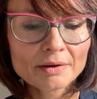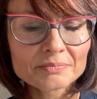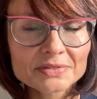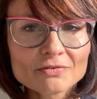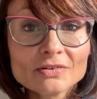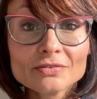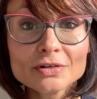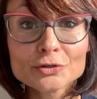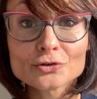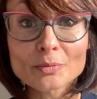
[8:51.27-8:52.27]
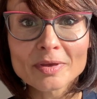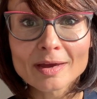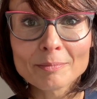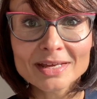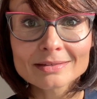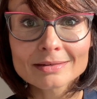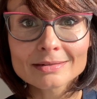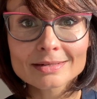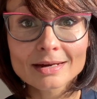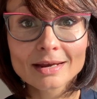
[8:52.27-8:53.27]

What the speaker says: So feel free to drop me a message.